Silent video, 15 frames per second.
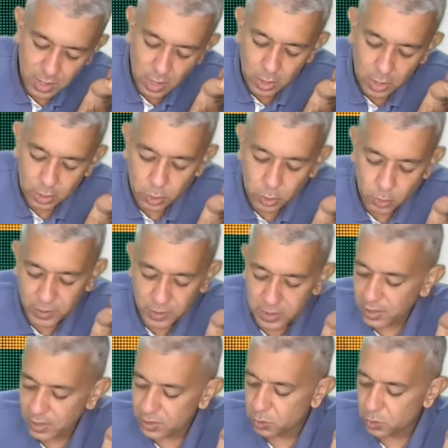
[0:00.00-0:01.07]
Human
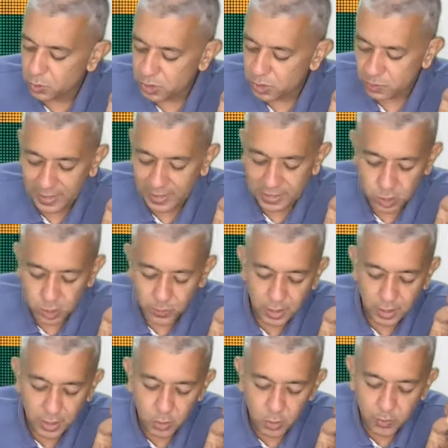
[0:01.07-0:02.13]
resource management.
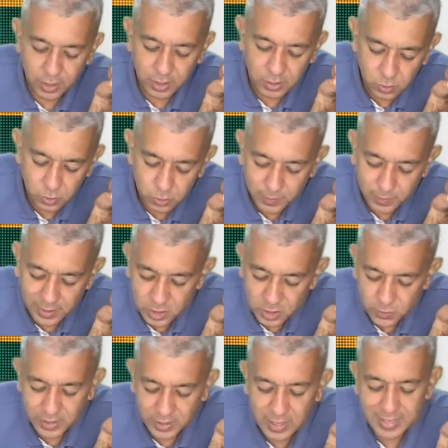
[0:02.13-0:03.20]
Human resource
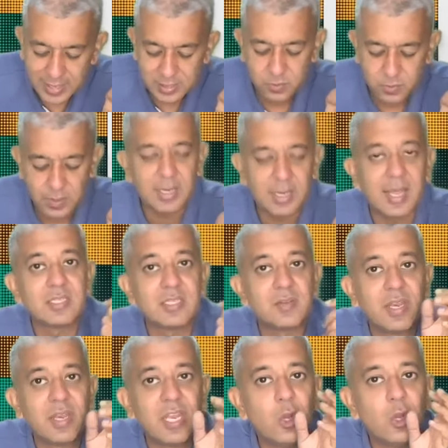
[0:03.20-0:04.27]
management, S-Mart has a
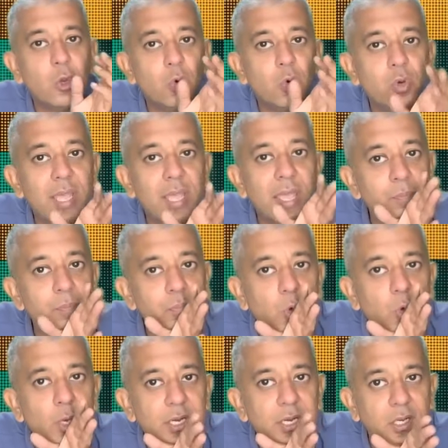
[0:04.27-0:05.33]
very low
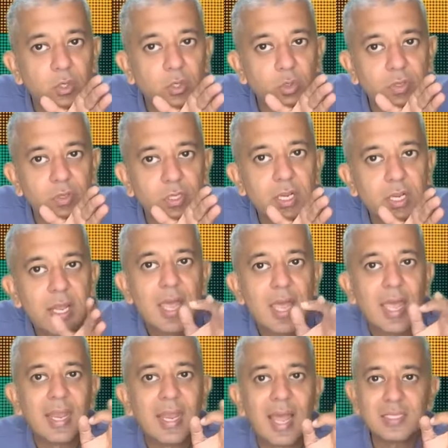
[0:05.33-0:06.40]
employee turnover and
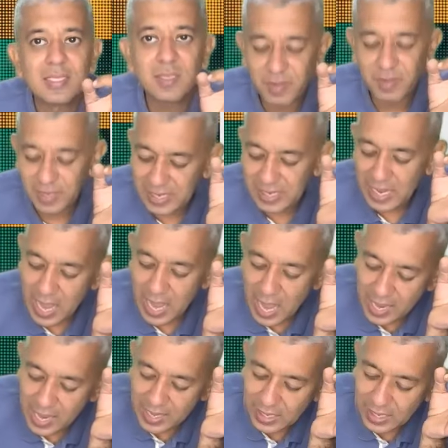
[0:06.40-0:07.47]
has a very
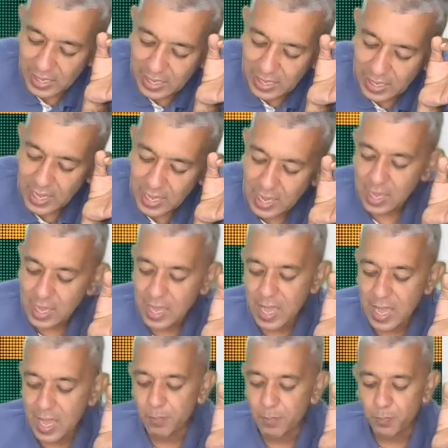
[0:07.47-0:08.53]
high
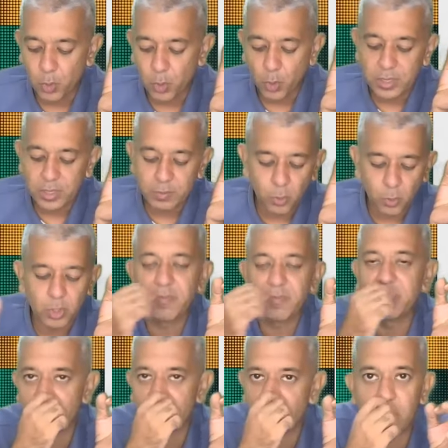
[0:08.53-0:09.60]
employee
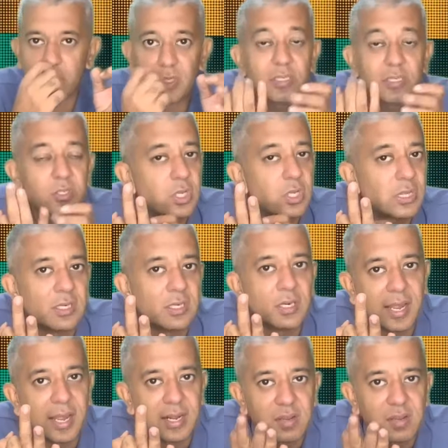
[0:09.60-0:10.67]
motivation. Now this is your third
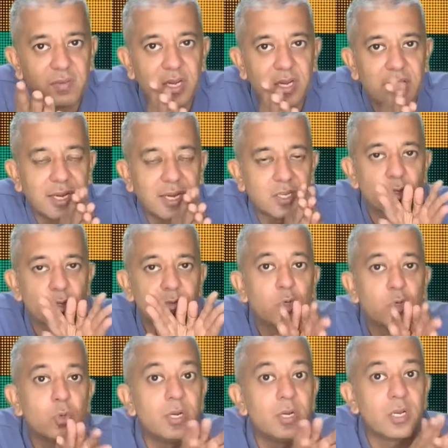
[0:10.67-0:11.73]
activity, that is of
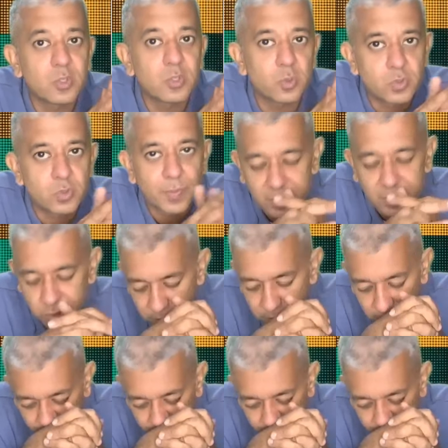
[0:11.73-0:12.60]
human resource management.